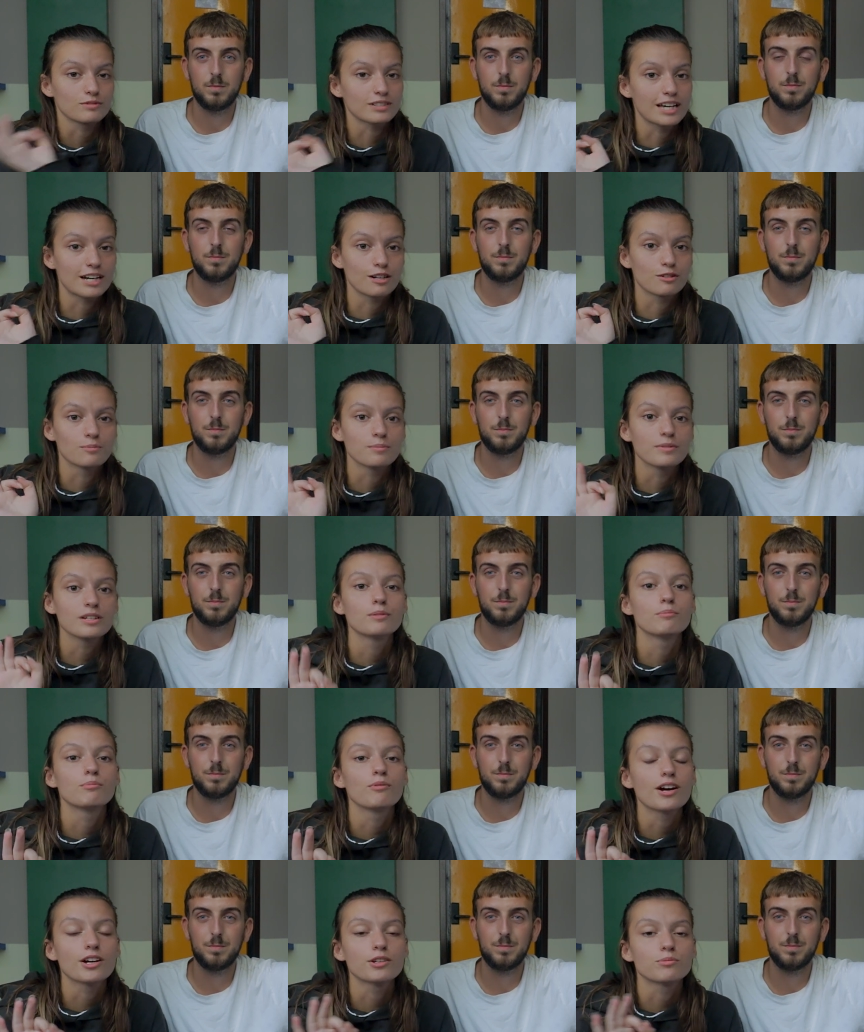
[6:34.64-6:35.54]
Speaker 1: Now,
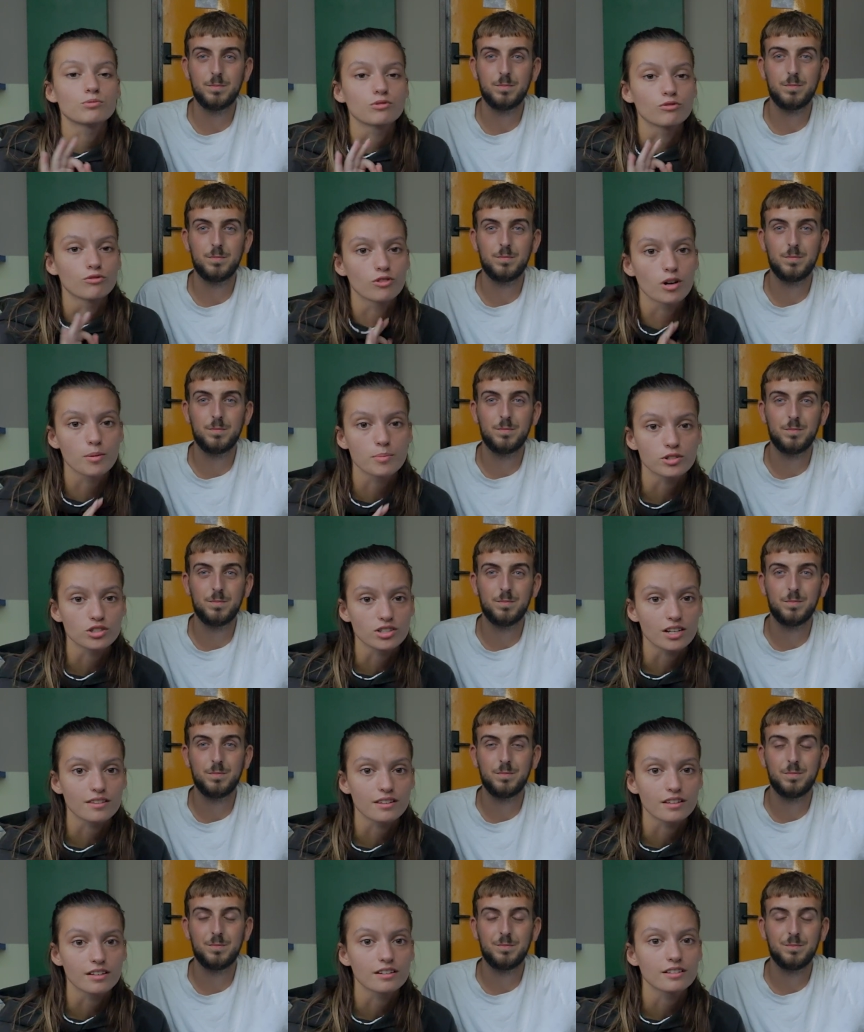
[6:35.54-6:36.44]
me and Brad were
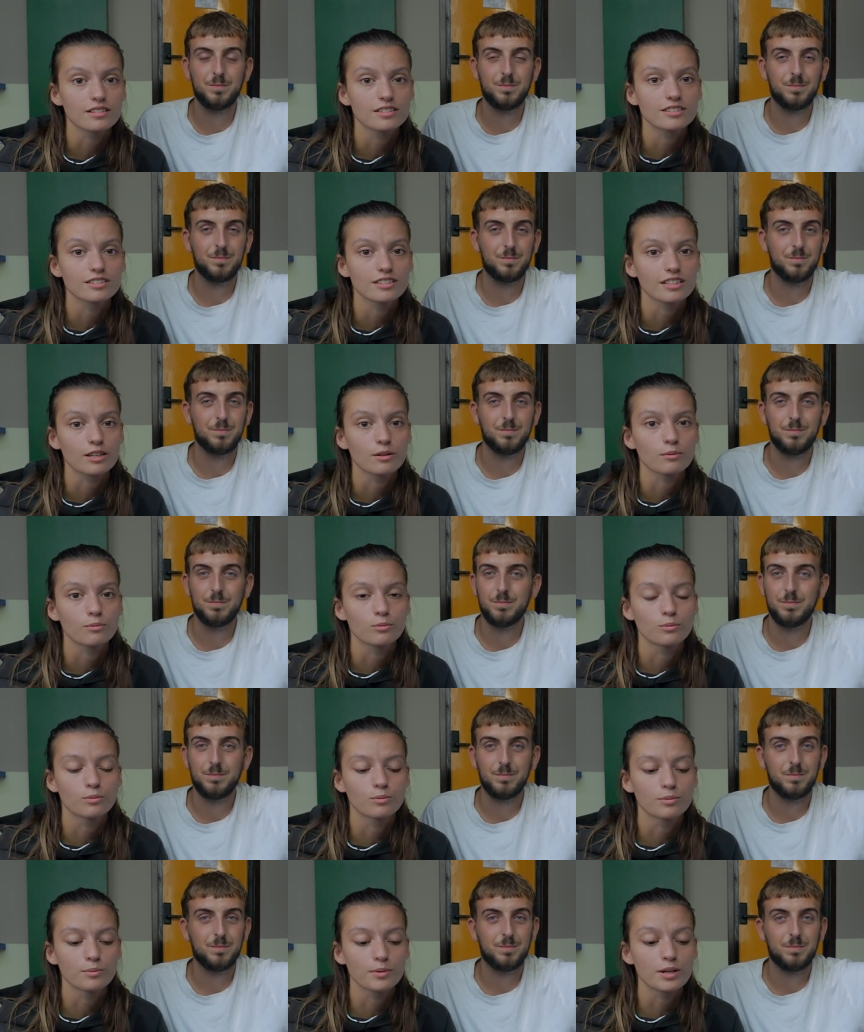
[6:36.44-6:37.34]
rubbish at this.
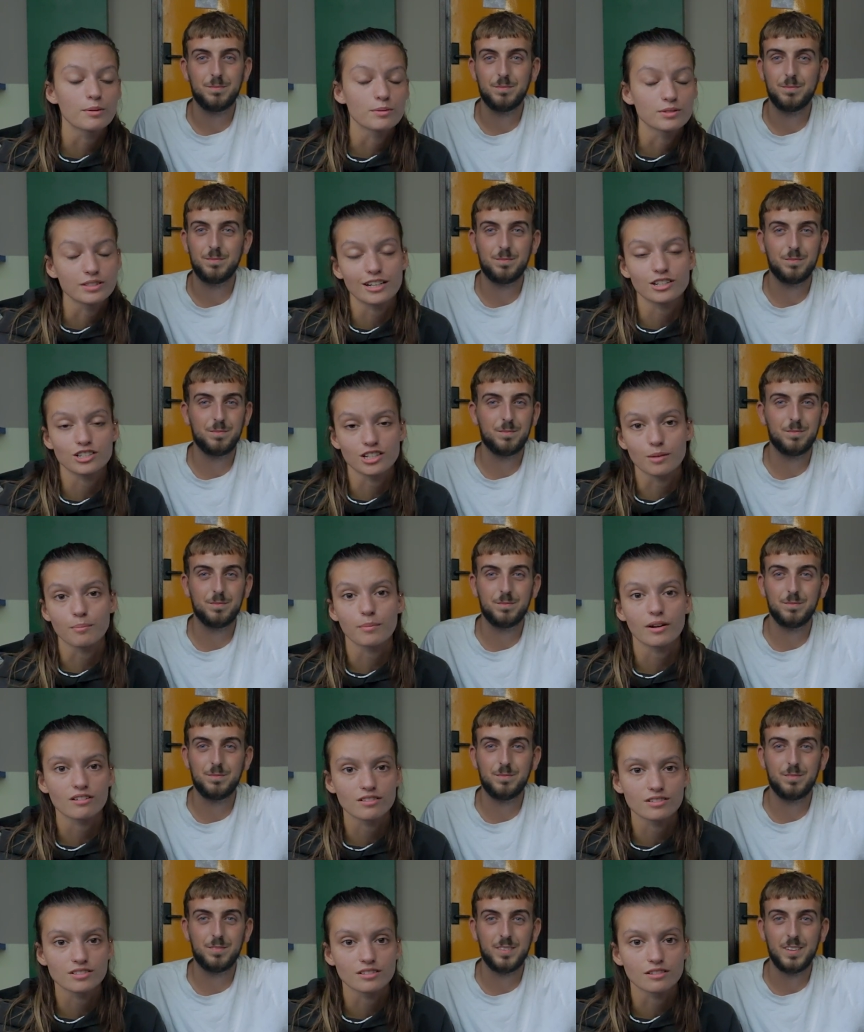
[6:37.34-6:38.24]
It was actually
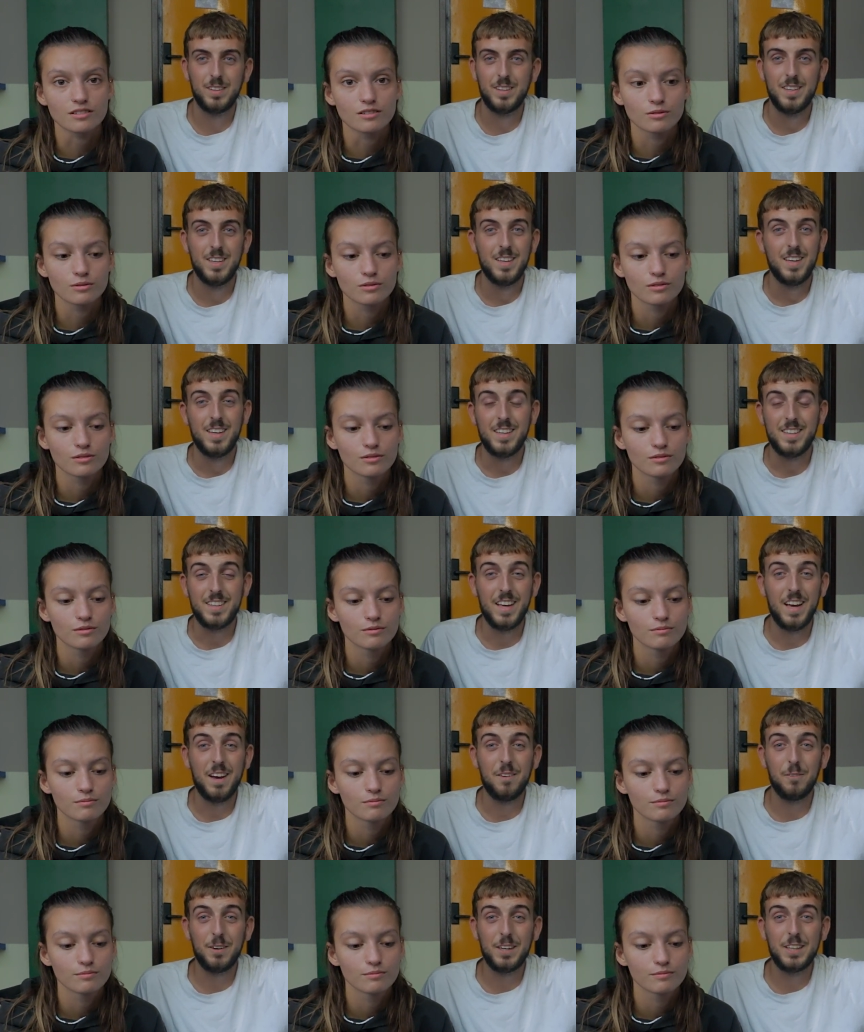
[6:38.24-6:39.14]
embarrassing.
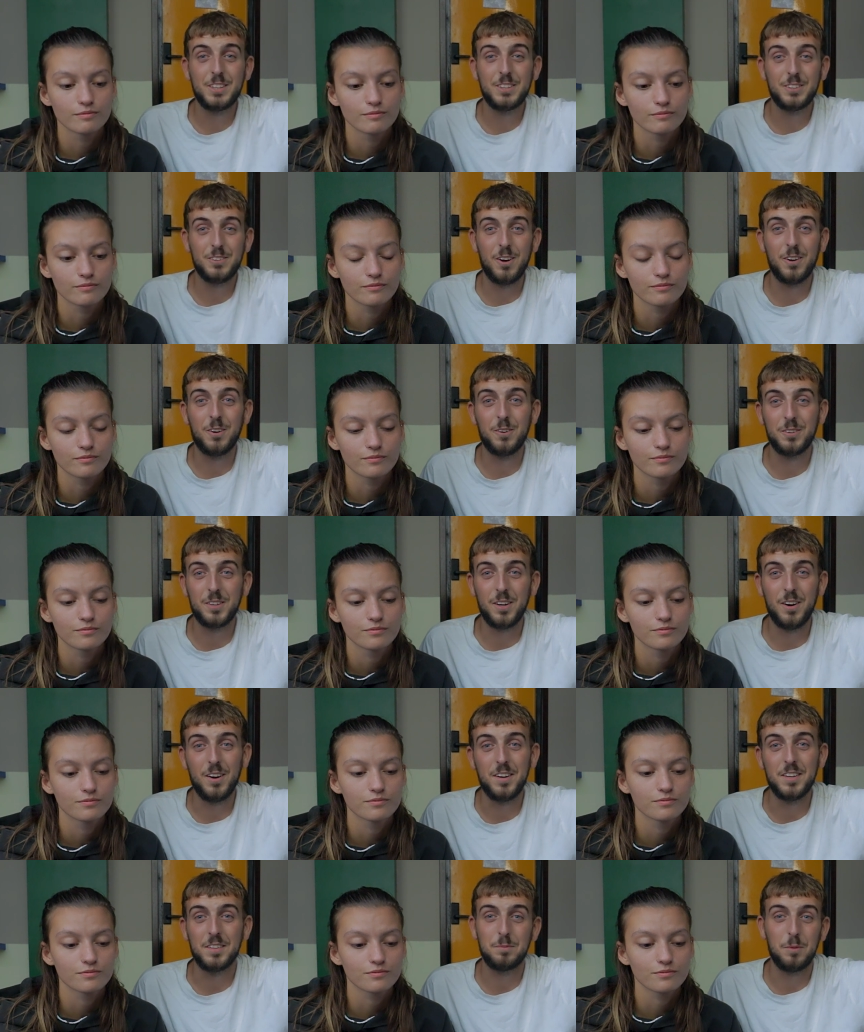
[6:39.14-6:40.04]
Speaker 2: Yeah, we struggled,
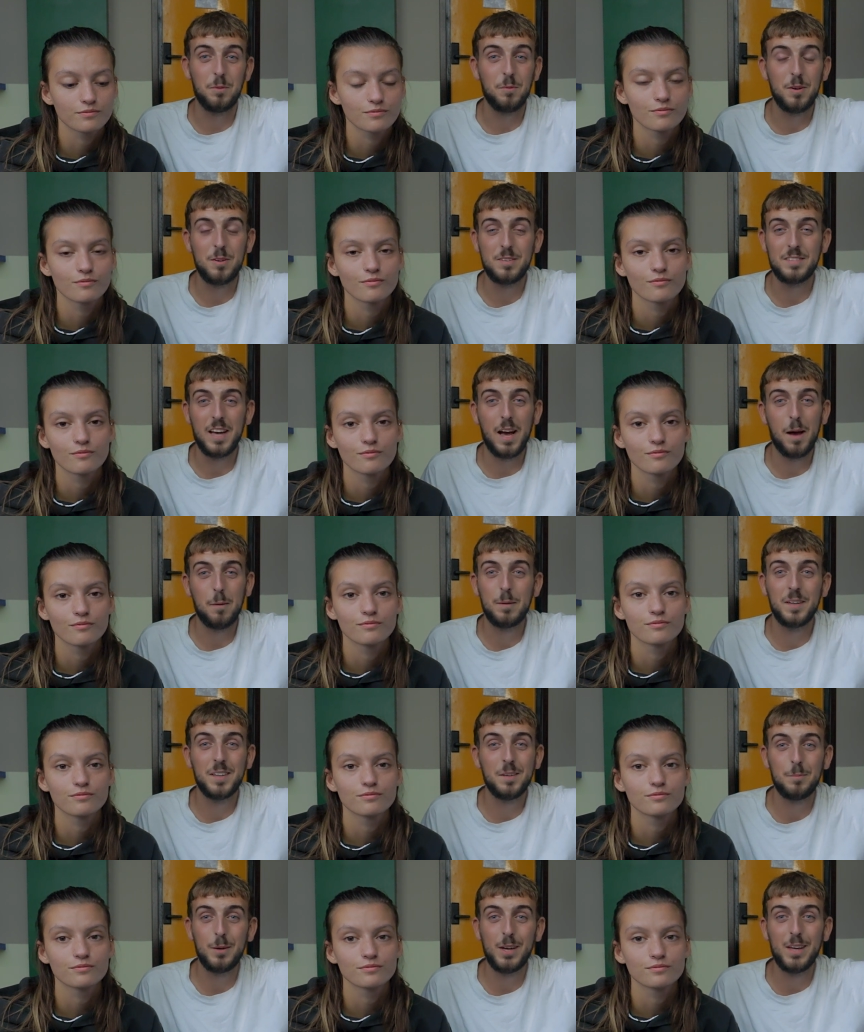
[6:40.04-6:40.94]
guys, but we was
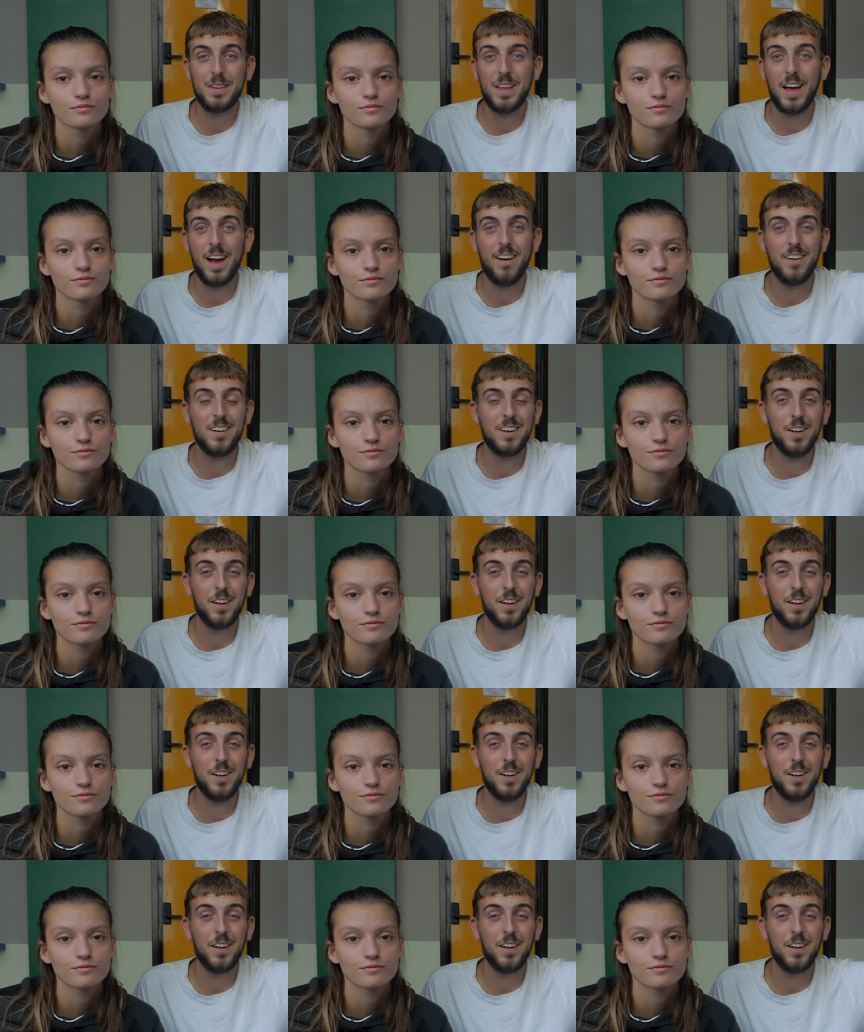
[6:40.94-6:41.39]
happy to be there